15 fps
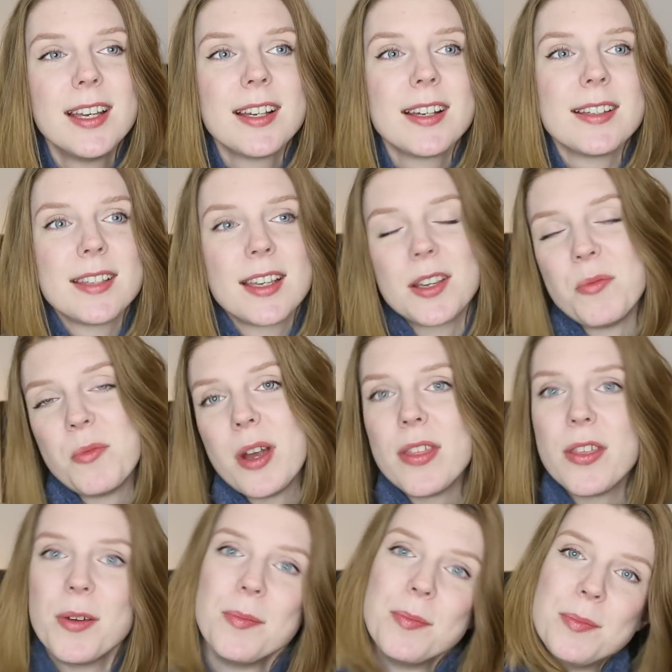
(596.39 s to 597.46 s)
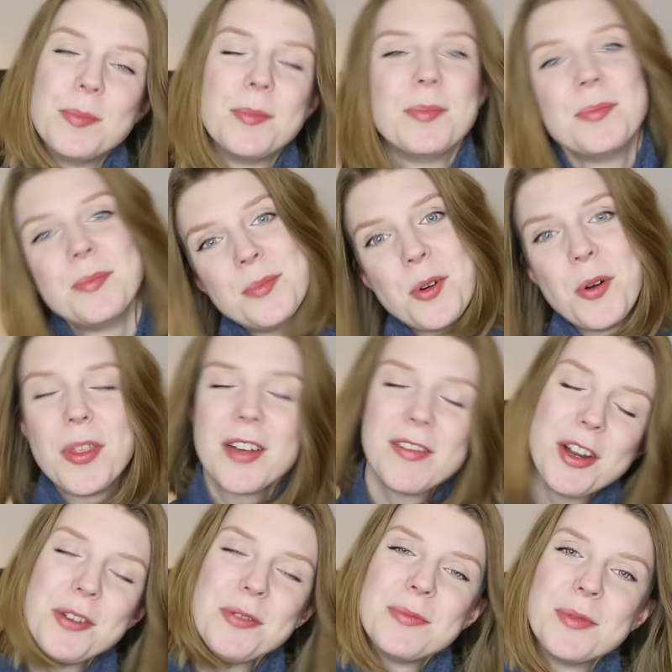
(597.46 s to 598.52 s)
because I can wear them on
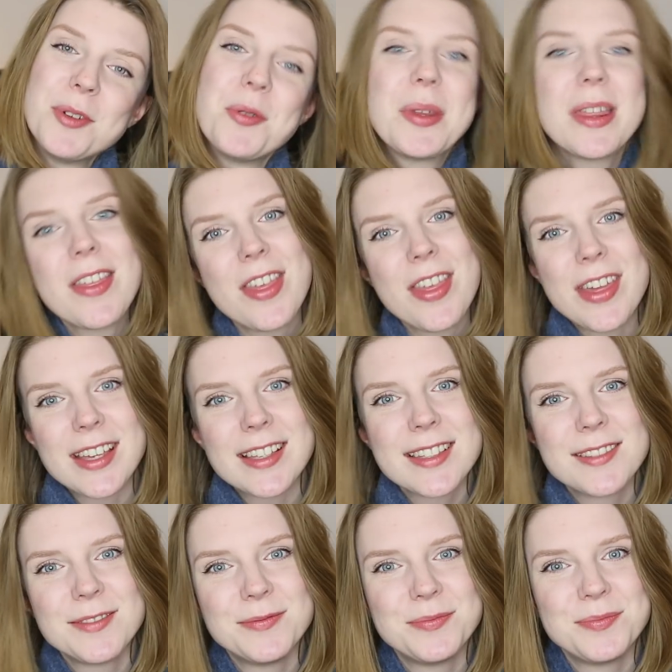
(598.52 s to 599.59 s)
their own or with other things.